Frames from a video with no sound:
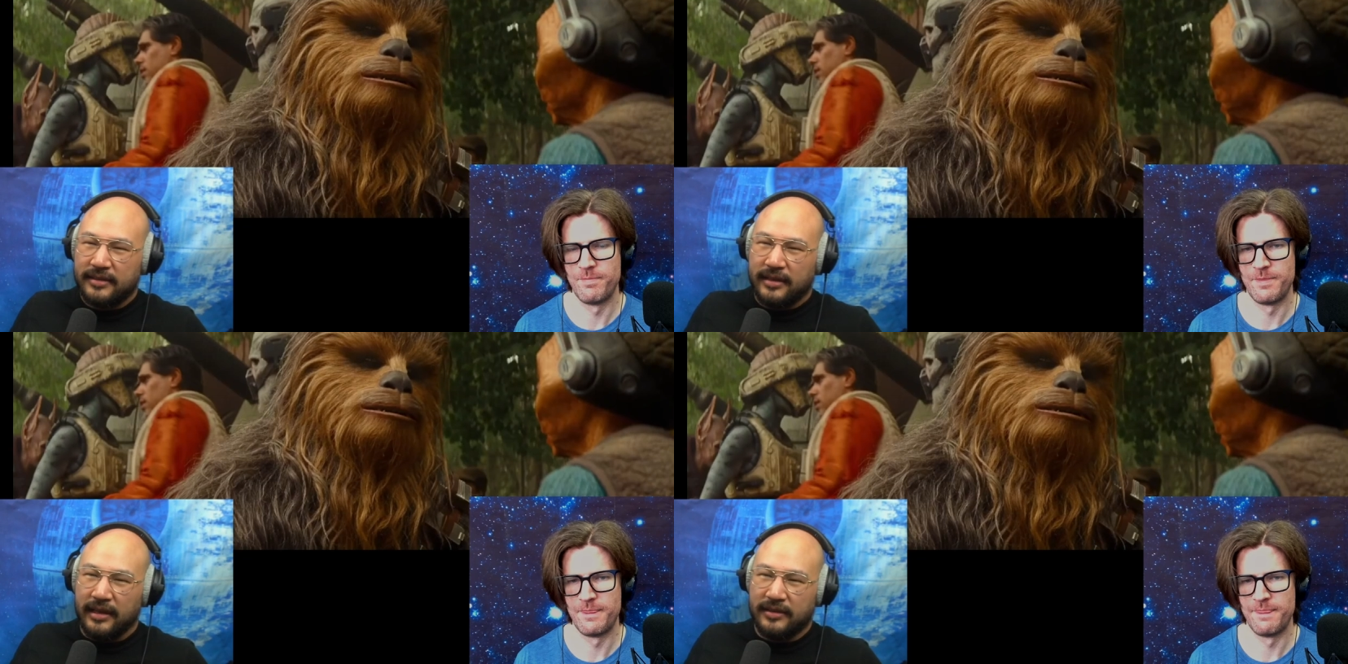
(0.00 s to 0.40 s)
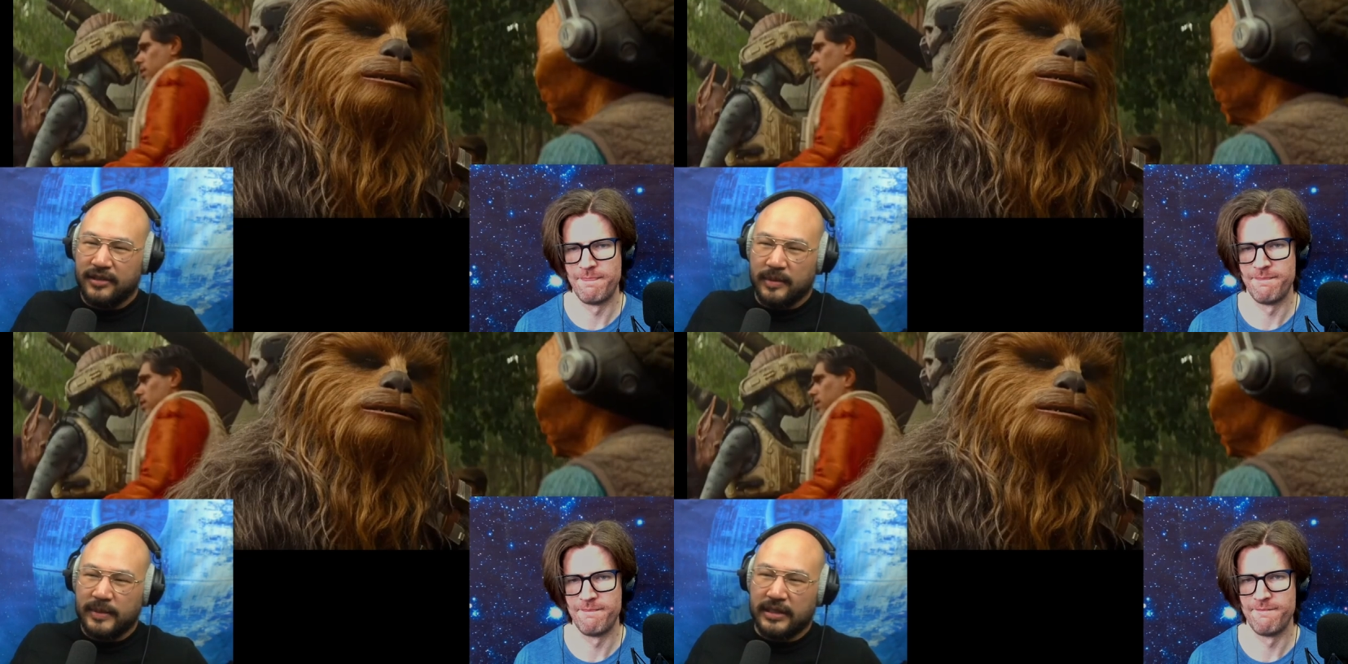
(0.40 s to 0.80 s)
Speaker 1: in
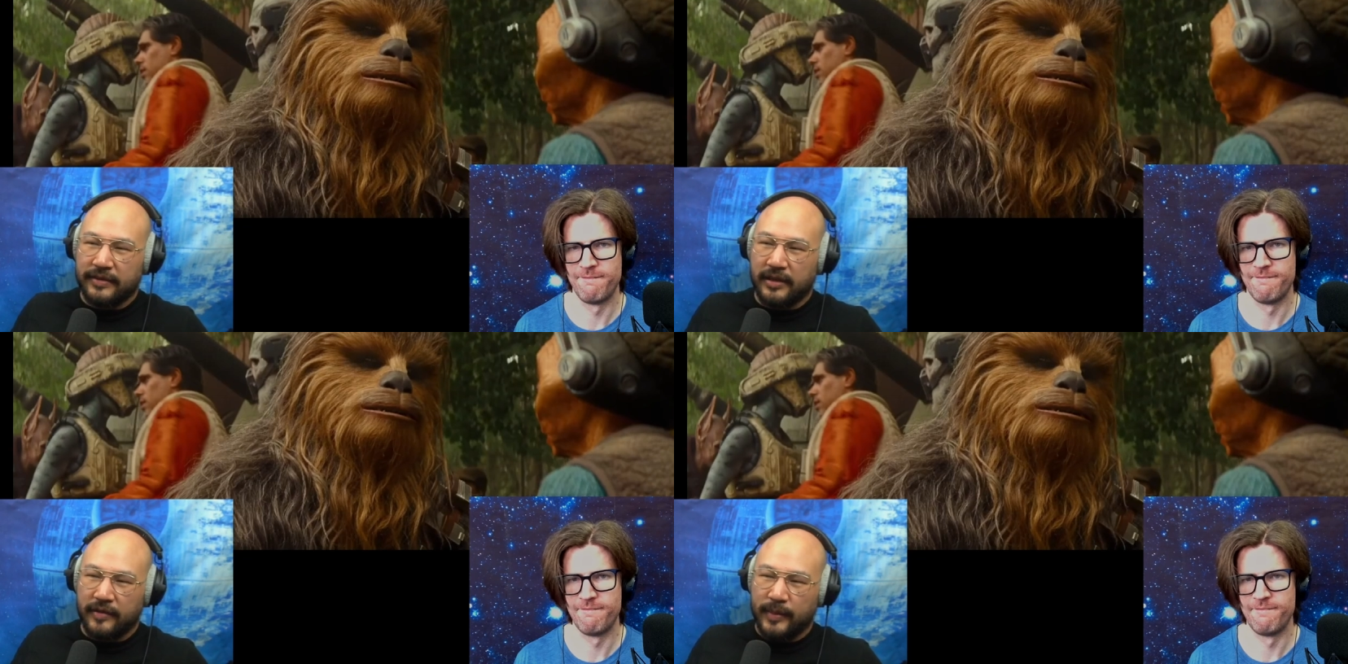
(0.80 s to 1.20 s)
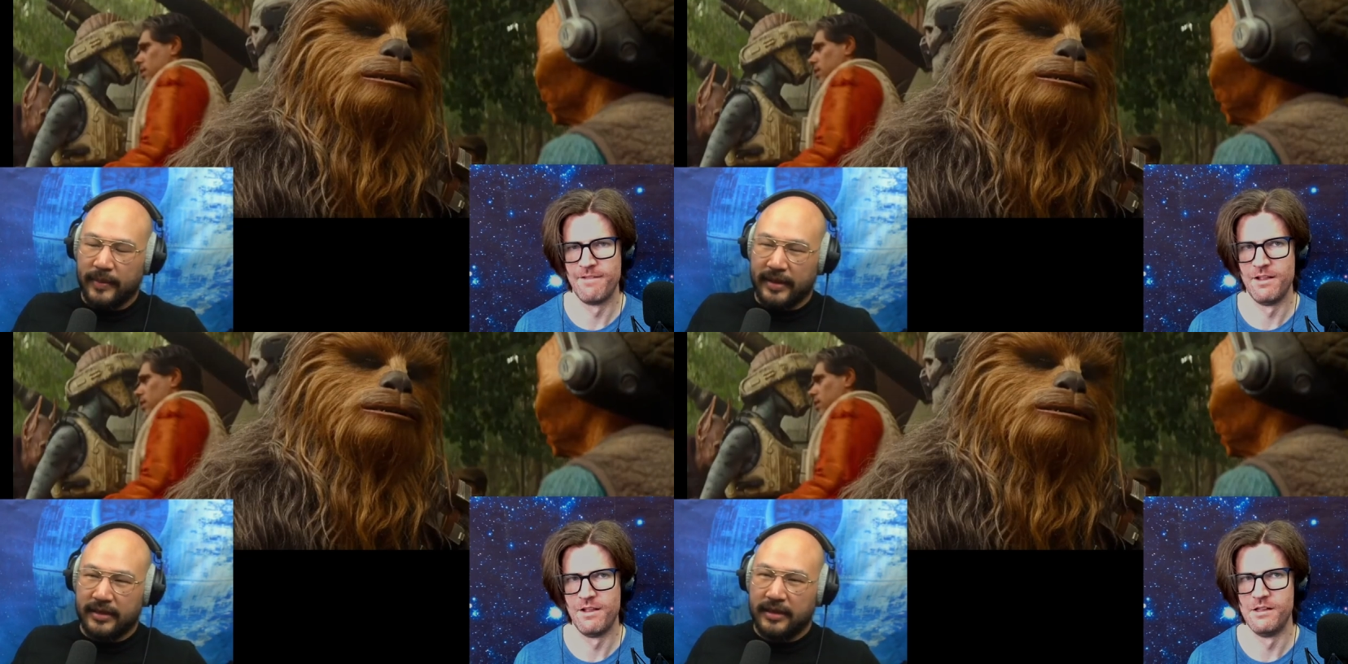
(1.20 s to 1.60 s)
terms of the
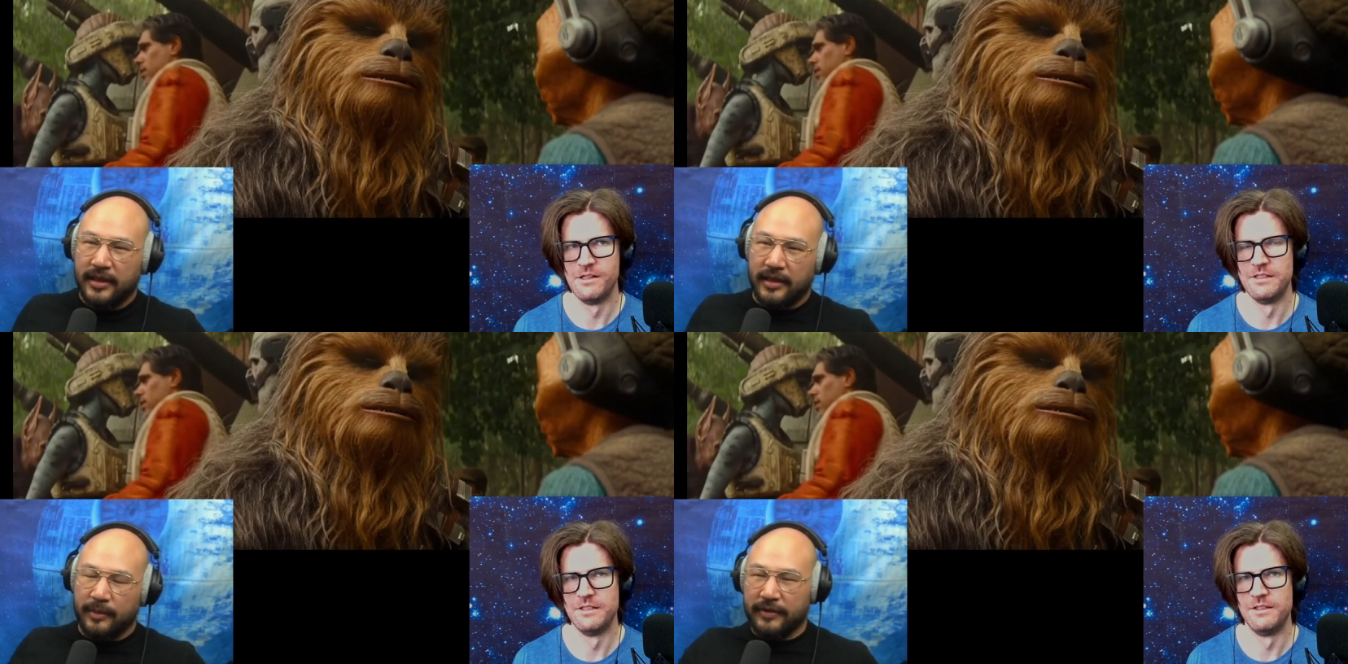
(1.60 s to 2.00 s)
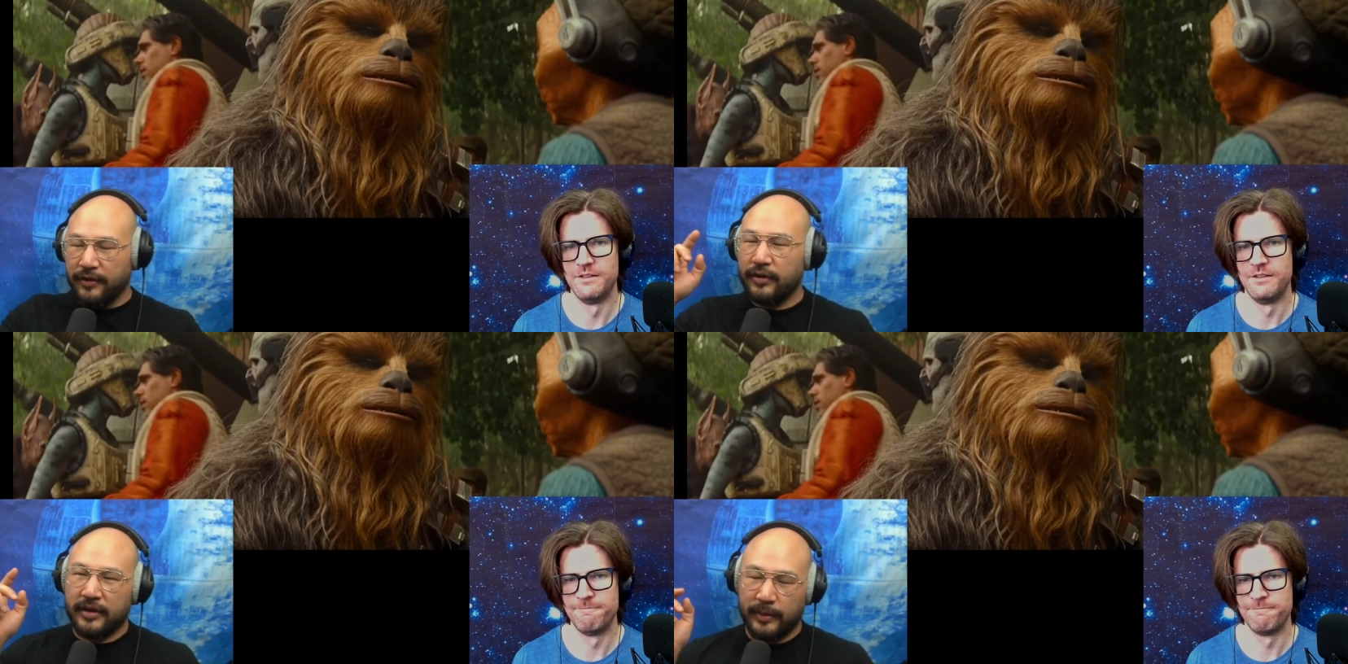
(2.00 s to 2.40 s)
Republic? Like
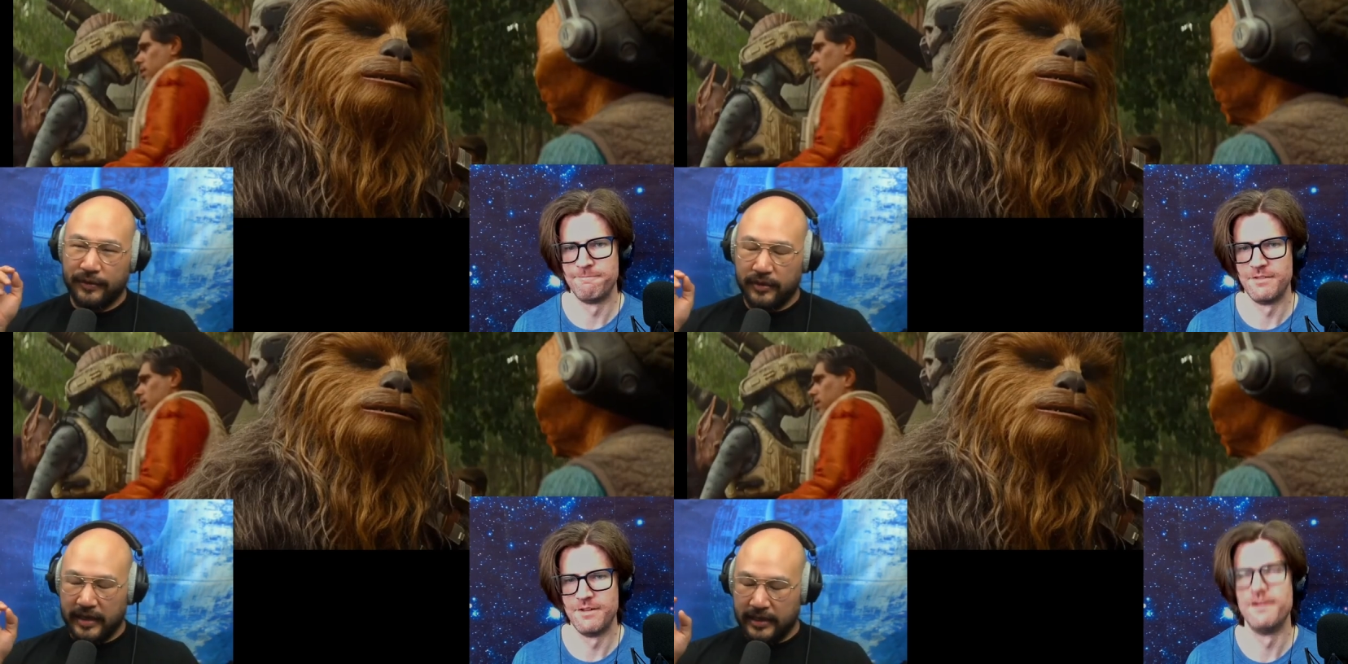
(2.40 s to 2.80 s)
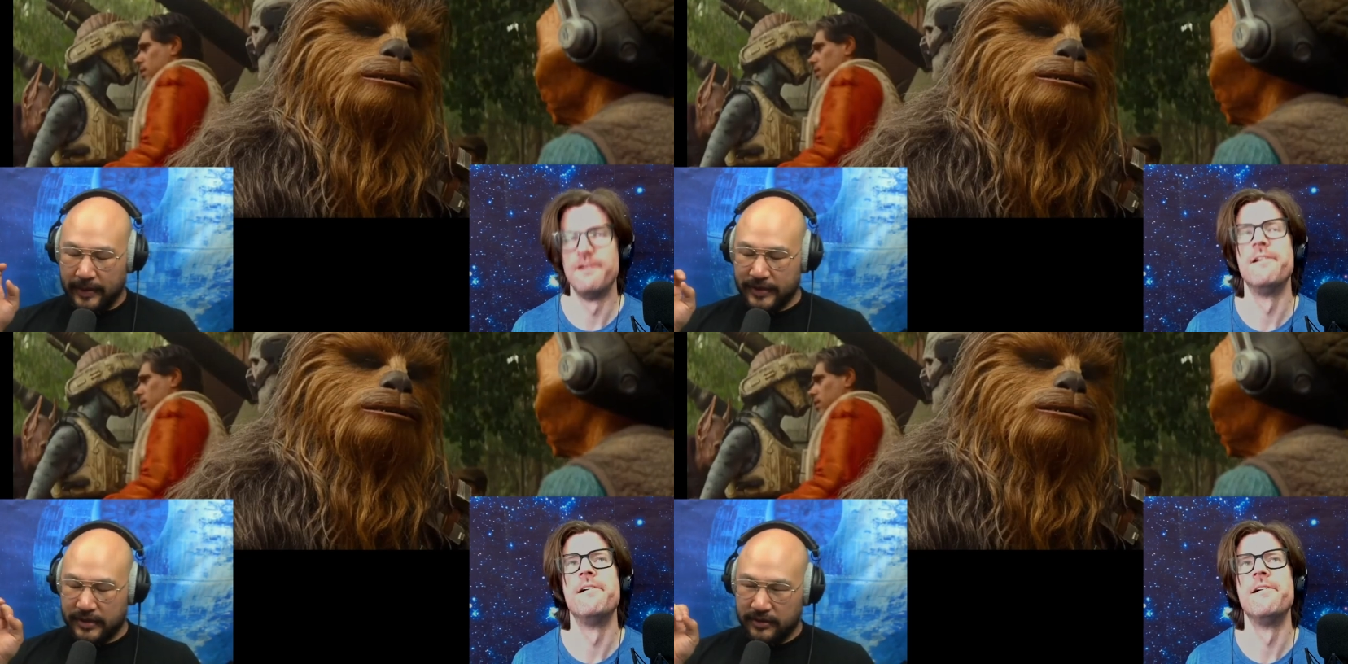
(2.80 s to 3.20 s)
before before in
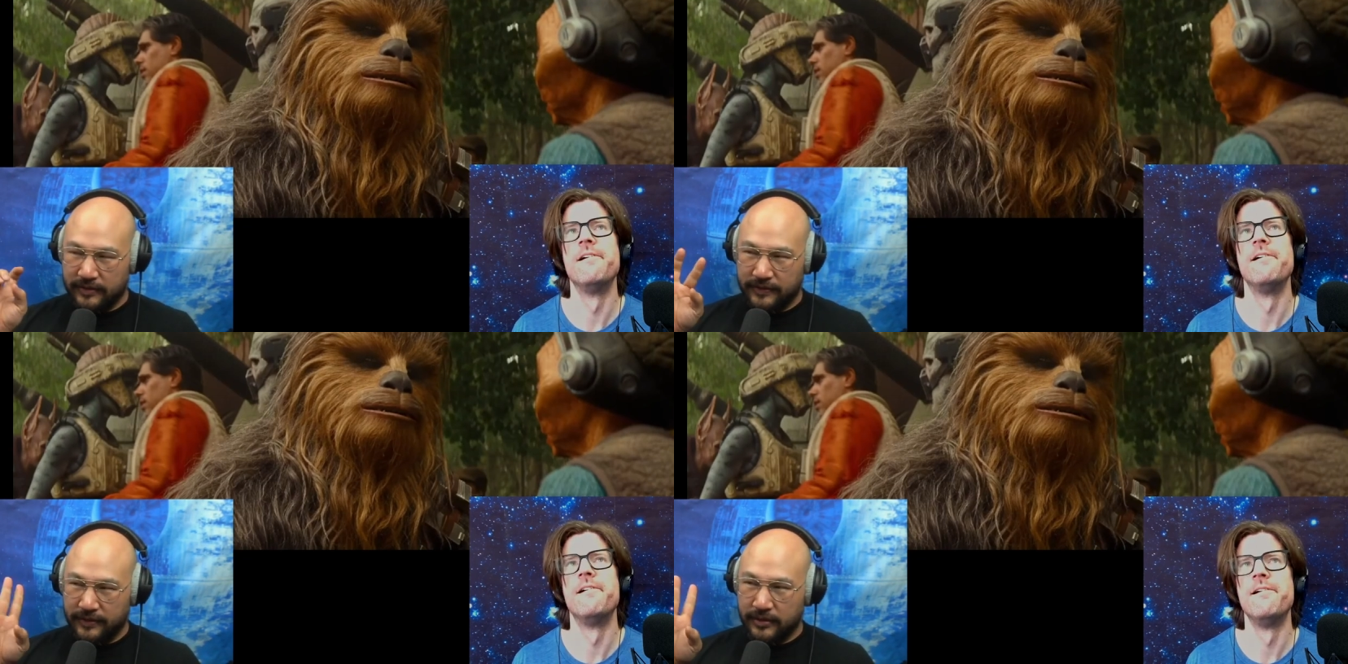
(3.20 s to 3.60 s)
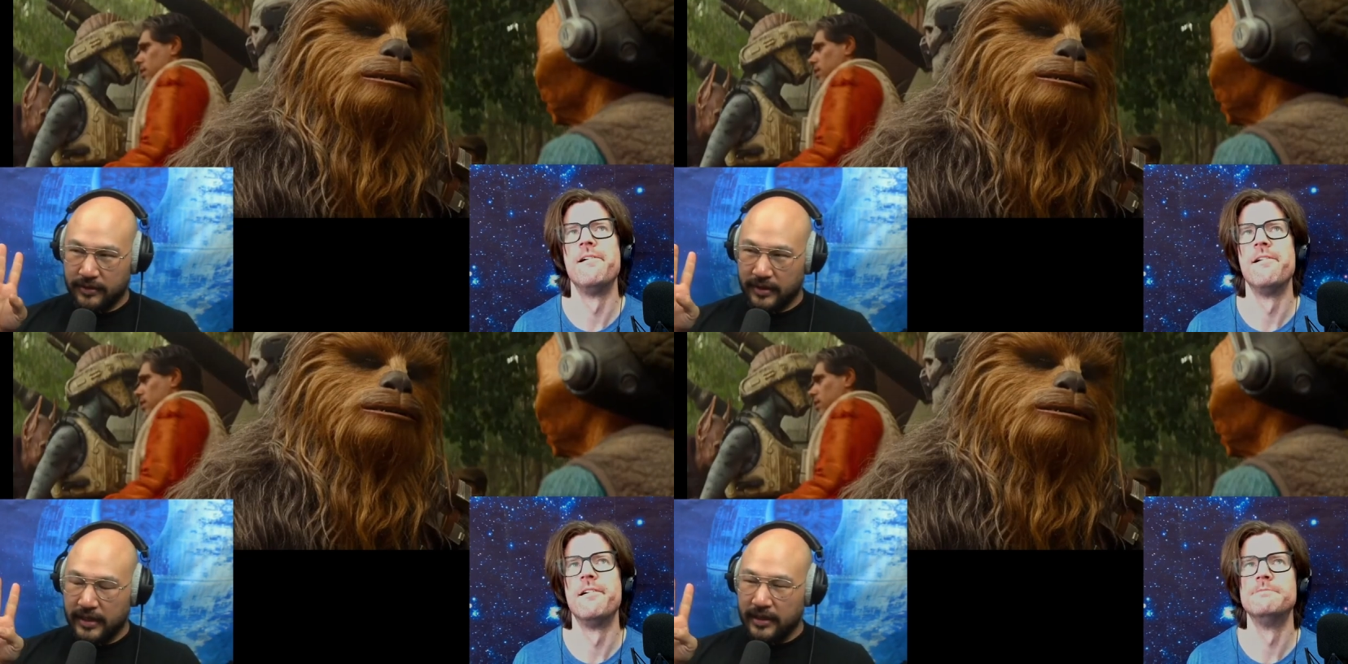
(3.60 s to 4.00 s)
episode four,